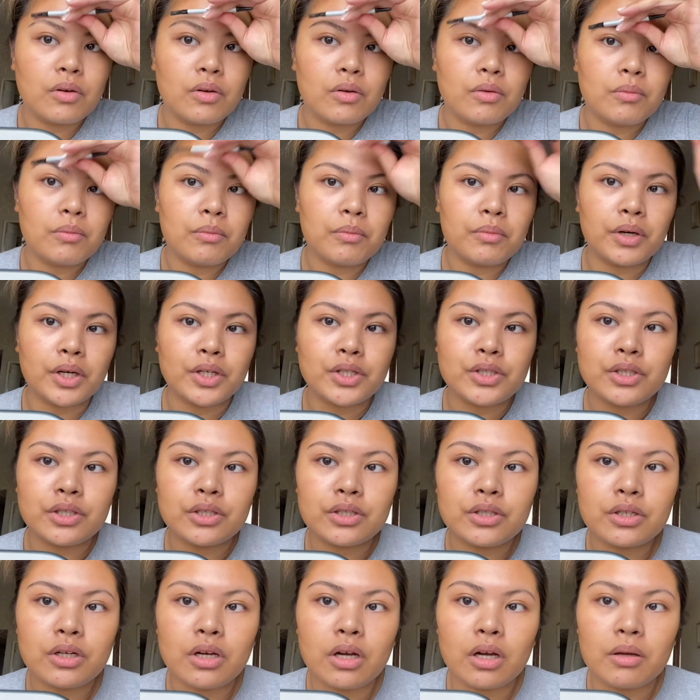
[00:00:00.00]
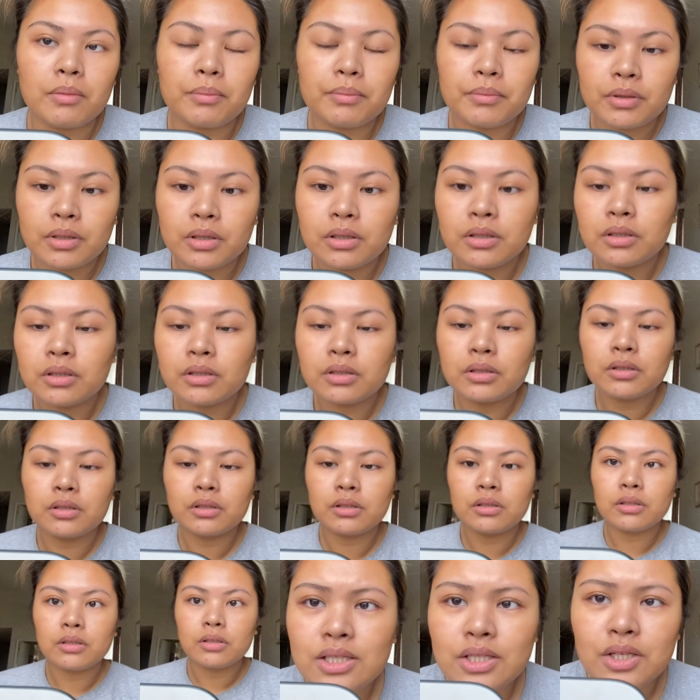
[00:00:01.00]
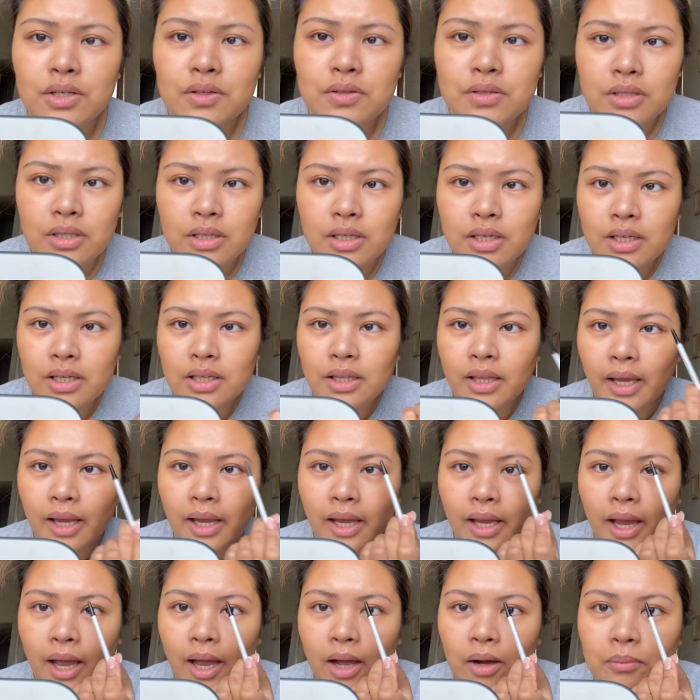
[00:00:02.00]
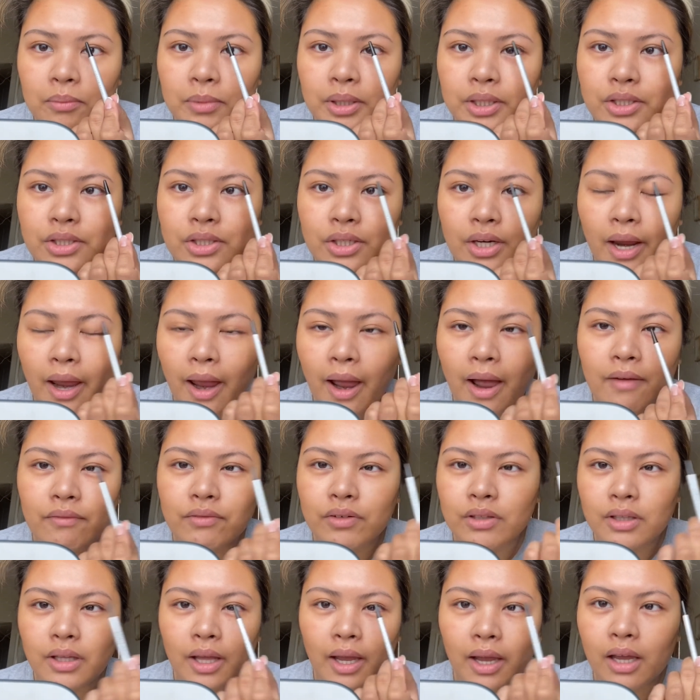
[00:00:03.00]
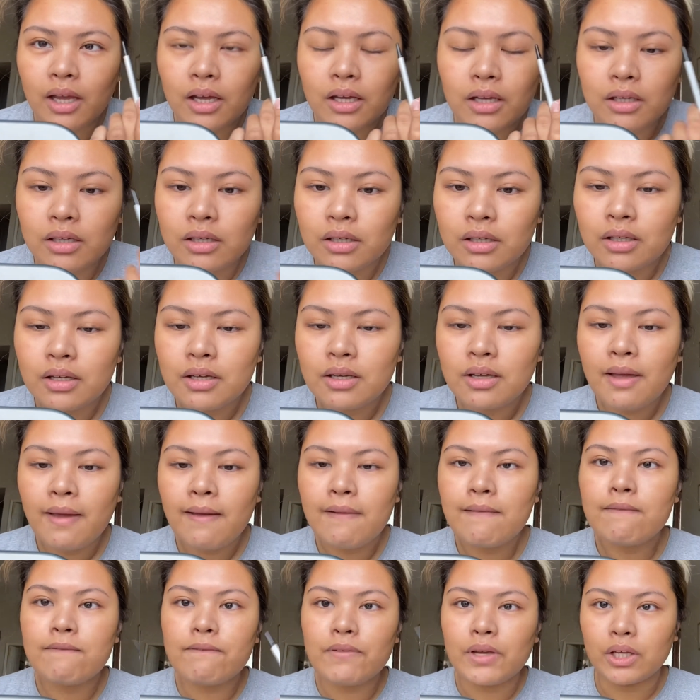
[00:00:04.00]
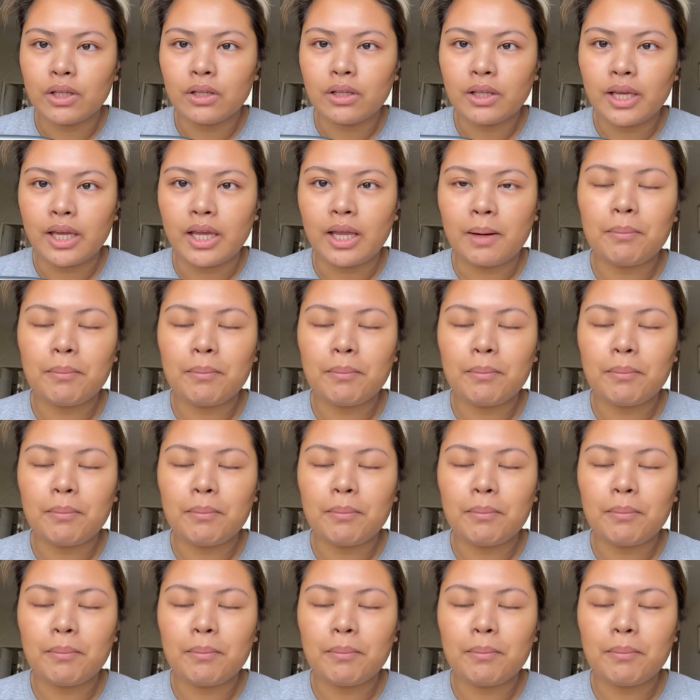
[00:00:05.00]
Brush up. Do you see like how much I have to like fill in?